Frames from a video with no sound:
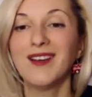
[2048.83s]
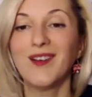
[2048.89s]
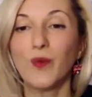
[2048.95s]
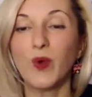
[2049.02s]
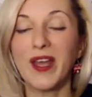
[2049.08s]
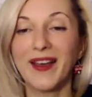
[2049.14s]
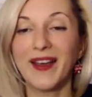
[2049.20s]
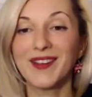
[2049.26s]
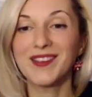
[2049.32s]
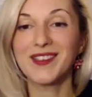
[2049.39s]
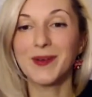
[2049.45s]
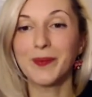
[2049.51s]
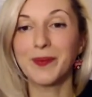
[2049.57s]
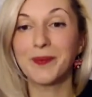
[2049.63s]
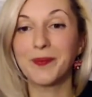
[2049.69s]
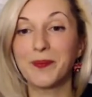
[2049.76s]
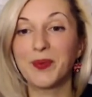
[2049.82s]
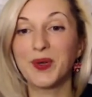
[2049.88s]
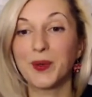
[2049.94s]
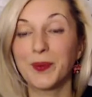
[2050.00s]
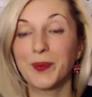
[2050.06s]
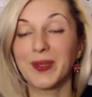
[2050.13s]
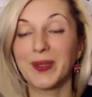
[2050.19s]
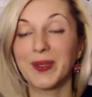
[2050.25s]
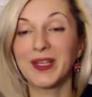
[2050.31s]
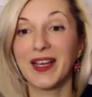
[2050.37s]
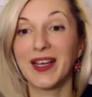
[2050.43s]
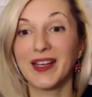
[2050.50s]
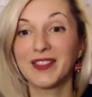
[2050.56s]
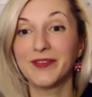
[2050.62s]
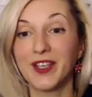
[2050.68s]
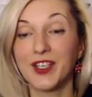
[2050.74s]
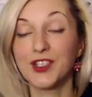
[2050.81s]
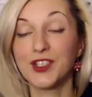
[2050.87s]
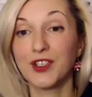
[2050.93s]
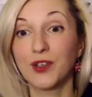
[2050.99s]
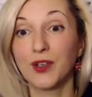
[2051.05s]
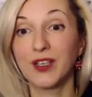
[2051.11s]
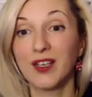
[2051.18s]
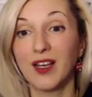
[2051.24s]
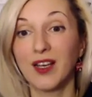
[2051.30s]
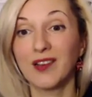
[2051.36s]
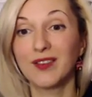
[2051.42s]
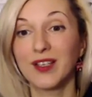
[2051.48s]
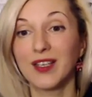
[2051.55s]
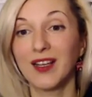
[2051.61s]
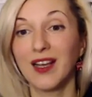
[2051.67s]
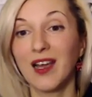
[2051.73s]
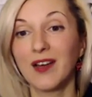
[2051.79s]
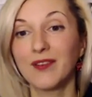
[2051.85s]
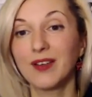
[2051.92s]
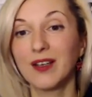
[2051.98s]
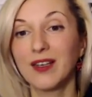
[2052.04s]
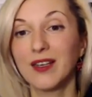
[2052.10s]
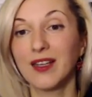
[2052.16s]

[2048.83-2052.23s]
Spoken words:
We had some pyramid activation on 11/11,